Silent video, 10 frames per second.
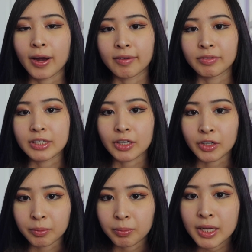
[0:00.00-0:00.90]
have the
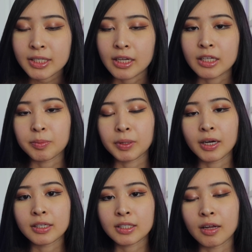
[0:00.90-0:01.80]
Security Plus is
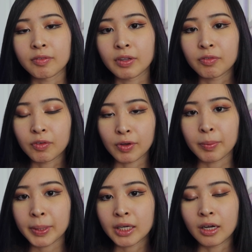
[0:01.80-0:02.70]
because of the
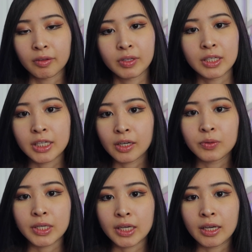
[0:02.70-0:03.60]
fulfillment of the
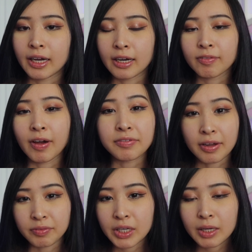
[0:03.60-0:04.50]
DoD
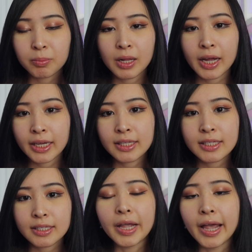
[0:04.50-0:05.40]
8570
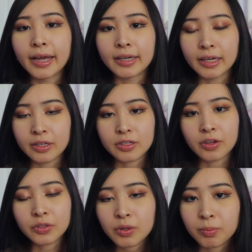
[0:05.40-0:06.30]
compliance and it is
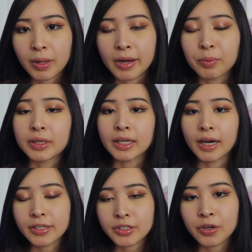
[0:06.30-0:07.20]
also compliant with the
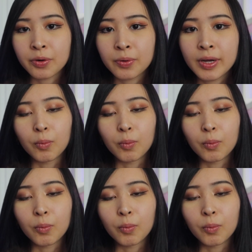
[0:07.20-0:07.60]
ISO